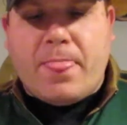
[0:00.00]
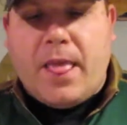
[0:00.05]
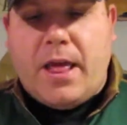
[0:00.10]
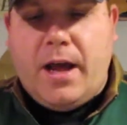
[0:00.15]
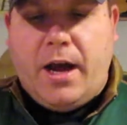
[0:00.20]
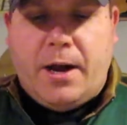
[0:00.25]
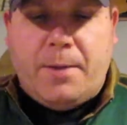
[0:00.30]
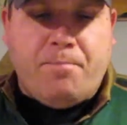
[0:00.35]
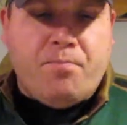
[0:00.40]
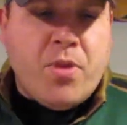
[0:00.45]

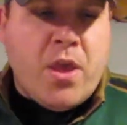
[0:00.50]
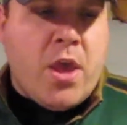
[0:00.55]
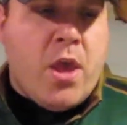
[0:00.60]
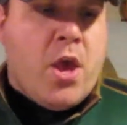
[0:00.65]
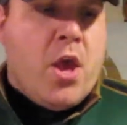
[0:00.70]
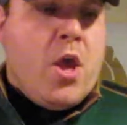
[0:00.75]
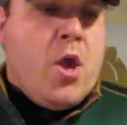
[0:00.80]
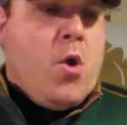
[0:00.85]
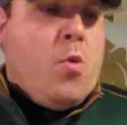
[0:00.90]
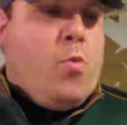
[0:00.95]

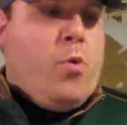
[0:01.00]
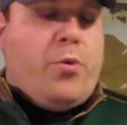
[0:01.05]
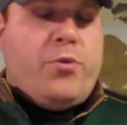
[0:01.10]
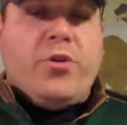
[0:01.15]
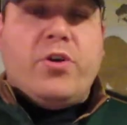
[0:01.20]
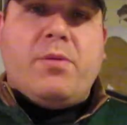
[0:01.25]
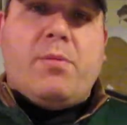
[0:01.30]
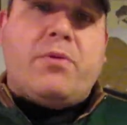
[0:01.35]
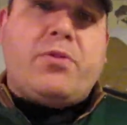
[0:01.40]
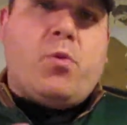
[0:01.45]
When we're
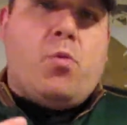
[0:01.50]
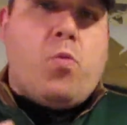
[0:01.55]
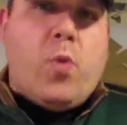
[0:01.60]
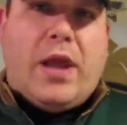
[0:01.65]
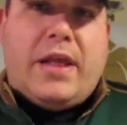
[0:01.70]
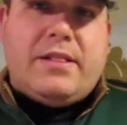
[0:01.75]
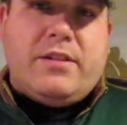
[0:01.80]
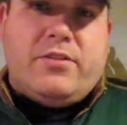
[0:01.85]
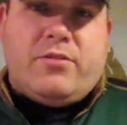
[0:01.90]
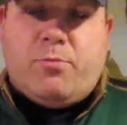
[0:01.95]
talking about the
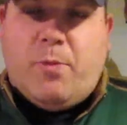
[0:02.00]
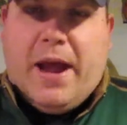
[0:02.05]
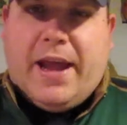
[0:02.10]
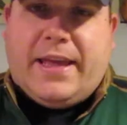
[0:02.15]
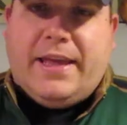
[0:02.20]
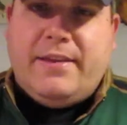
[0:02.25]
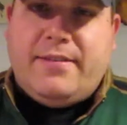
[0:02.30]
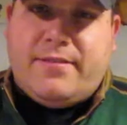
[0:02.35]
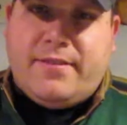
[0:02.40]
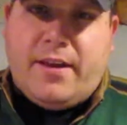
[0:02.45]
weightless
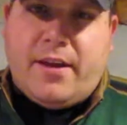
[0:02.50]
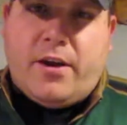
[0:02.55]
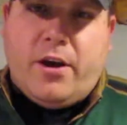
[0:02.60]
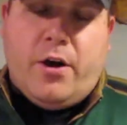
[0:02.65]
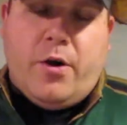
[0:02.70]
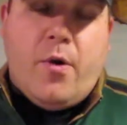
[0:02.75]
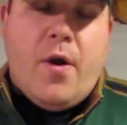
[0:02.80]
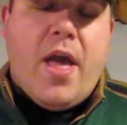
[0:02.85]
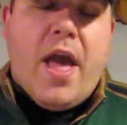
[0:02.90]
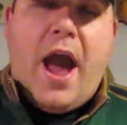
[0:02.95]
wacky
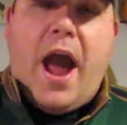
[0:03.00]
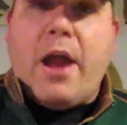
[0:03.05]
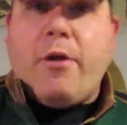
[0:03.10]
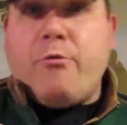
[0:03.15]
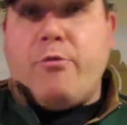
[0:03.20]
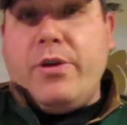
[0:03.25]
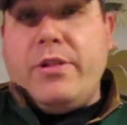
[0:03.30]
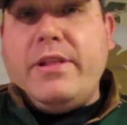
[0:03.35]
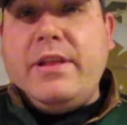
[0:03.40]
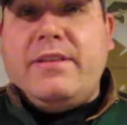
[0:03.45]
Senko, I
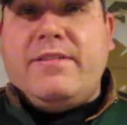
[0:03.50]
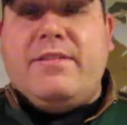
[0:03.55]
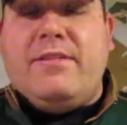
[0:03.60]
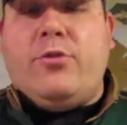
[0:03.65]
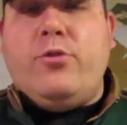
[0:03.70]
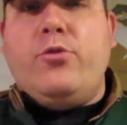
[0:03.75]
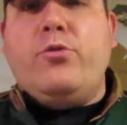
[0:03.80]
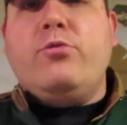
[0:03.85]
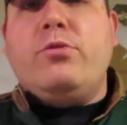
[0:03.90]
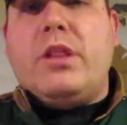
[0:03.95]
really
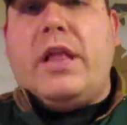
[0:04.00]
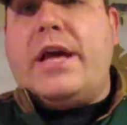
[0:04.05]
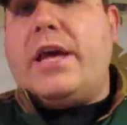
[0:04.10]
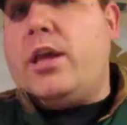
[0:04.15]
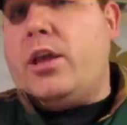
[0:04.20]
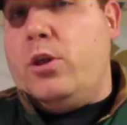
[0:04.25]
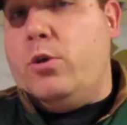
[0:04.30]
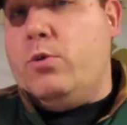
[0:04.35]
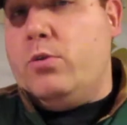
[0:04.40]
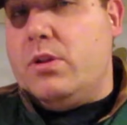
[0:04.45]
do
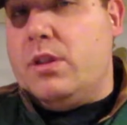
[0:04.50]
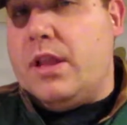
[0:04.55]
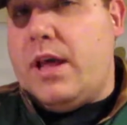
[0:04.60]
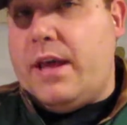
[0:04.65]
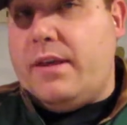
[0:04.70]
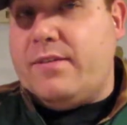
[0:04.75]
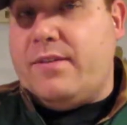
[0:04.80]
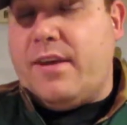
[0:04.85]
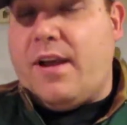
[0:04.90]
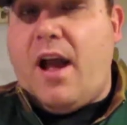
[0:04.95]
like
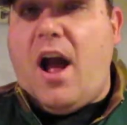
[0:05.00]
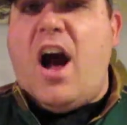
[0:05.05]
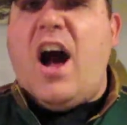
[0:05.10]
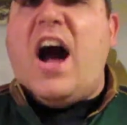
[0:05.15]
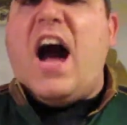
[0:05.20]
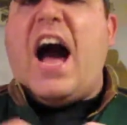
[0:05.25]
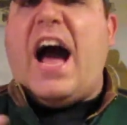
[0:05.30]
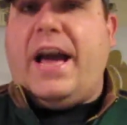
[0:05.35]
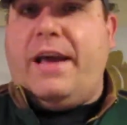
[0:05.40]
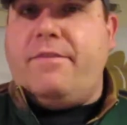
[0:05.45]
utilizing a
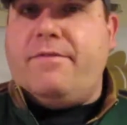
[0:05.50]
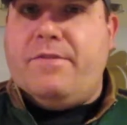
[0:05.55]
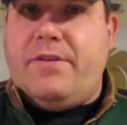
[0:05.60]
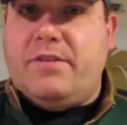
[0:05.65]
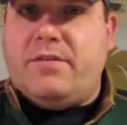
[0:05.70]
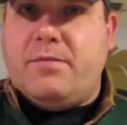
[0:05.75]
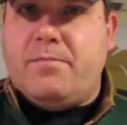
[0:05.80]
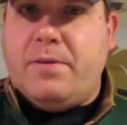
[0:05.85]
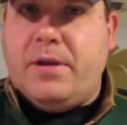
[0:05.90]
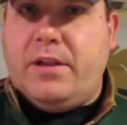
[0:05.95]
high
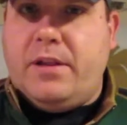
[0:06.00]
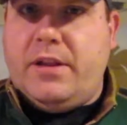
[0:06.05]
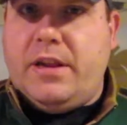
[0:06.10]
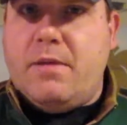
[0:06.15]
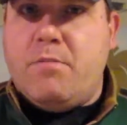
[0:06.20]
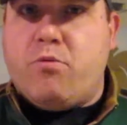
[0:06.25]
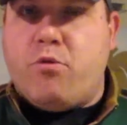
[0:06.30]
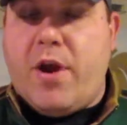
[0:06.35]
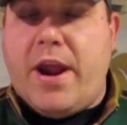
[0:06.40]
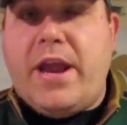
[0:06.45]

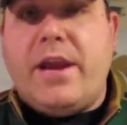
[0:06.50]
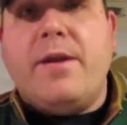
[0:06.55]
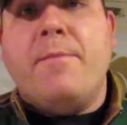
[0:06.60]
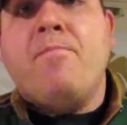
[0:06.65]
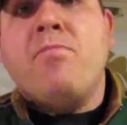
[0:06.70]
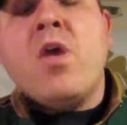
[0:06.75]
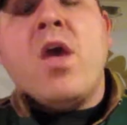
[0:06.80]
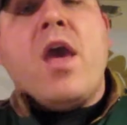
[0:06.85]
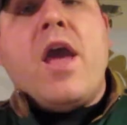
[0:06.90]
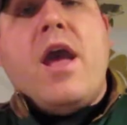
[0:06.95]
visibility braid,
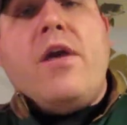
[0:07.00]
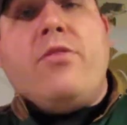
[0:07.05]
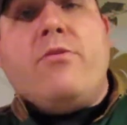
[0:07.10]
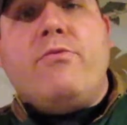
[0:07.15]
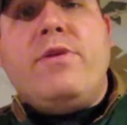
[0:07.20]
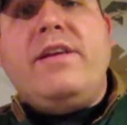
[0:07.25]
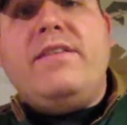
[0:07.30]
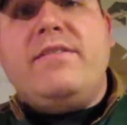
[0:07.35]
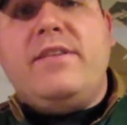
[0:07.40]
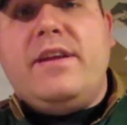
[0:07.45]
and the
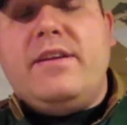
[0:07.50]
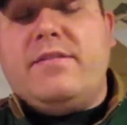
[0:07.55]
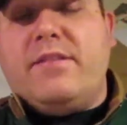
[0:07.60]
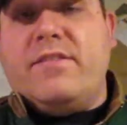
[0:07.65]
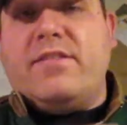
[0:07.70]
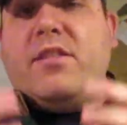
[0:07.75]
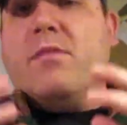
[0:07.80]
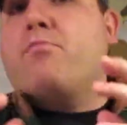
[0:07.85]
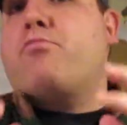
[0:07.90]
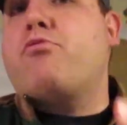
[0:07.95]
reason
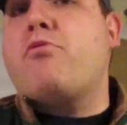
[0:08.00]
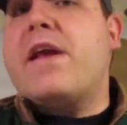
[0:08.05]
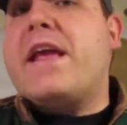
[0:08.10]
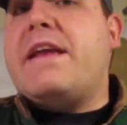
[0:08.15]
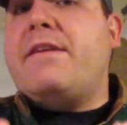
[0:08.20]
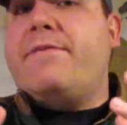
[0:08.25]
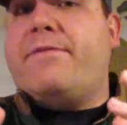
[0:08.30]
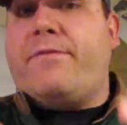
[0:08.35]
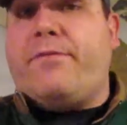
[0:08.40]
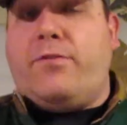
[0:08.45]
is the
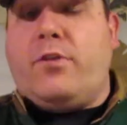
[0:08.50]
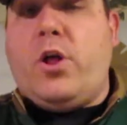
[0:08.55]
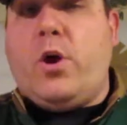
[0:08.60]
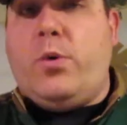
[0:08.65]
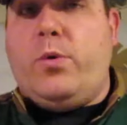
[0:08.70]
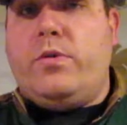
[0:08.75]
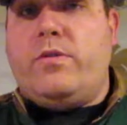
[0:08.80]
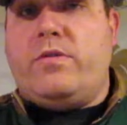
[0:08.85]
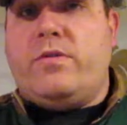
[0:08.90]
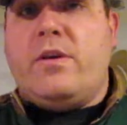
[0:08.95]
braid
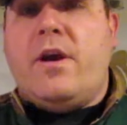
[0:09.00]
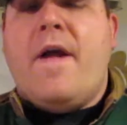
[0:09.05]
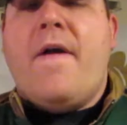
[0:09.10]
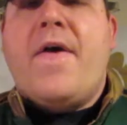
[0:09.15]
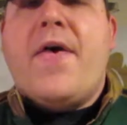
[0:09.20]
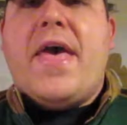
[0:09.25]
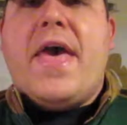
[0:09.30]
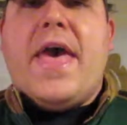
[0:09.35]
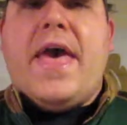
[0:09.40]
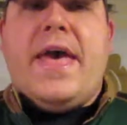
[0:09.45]
floats.
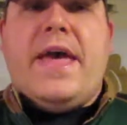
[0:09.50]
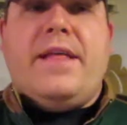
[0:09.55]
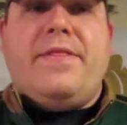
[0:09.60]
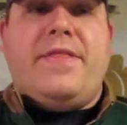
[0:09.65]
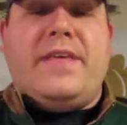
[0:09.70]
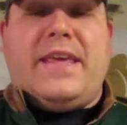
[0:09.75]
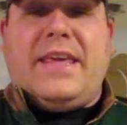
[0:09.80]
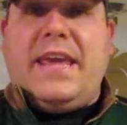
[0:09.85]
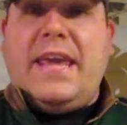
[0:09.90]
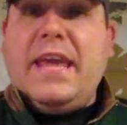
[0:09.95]

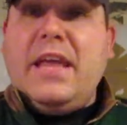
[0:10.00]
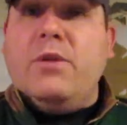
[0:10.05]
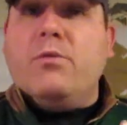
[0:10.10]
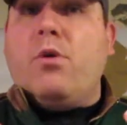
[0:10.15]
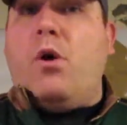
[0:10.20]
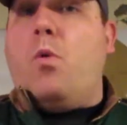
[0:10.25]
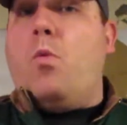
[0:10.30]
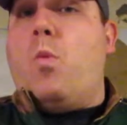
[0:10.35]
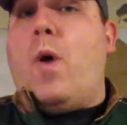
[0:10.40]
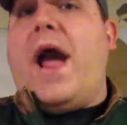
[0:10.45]
And the key to
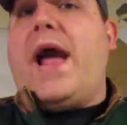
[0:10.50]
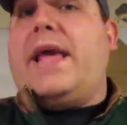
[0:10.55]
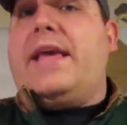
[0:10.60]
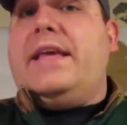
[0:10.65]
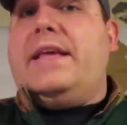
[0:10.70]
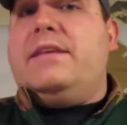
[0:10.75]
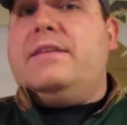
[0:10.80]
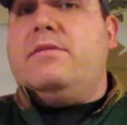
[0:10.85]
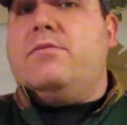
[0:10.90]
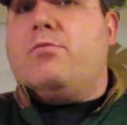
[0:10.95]
a
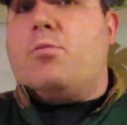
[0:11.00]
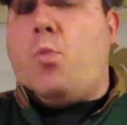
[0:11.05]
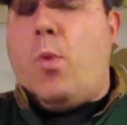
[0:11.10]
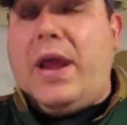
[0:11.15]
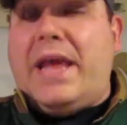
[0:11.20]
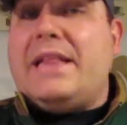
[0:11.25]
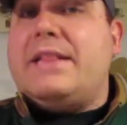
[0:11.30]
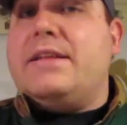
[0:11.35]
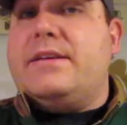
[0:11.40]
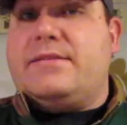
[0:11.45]
wacky
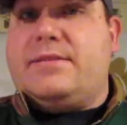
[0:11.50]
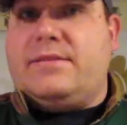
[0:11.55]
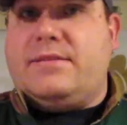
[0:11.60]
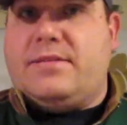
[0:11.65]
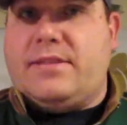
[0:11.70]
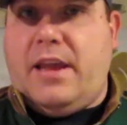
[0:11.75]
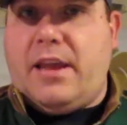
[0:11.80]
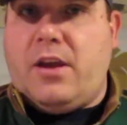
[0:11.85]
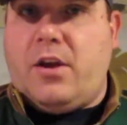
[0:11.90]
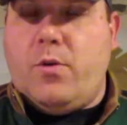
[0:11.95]
weightless
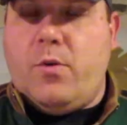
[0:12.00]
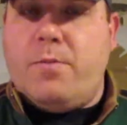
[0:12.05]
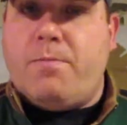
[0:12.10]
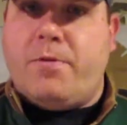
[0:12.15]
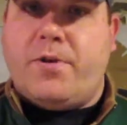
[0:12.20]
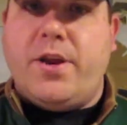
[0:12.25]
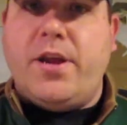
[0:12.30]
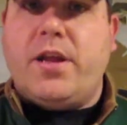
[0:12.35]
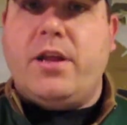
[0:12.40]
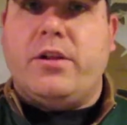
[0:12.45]
Senko in
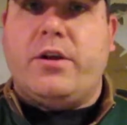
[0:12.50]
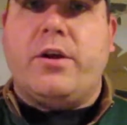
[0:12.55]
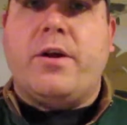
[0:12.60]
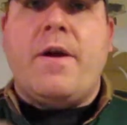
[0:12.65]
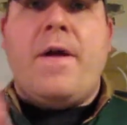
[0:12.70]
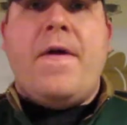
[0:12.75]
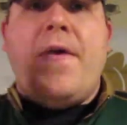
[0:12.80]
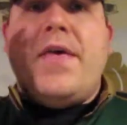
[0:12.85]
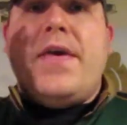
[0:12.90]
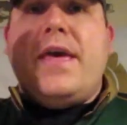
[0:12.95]
particular
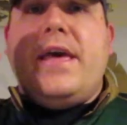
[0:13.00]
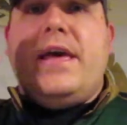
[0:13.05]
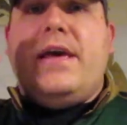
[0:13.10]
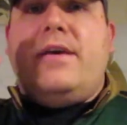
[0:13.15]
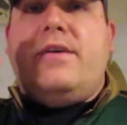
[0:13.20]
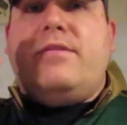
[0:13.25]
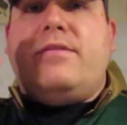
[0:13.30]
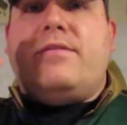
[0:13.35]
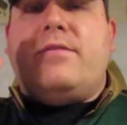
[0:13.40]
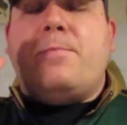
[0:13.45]

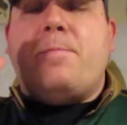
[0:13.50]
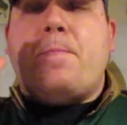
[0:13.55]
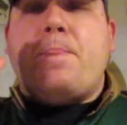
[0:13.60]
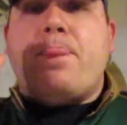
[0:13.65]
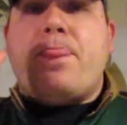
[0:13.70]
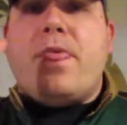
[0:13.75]
is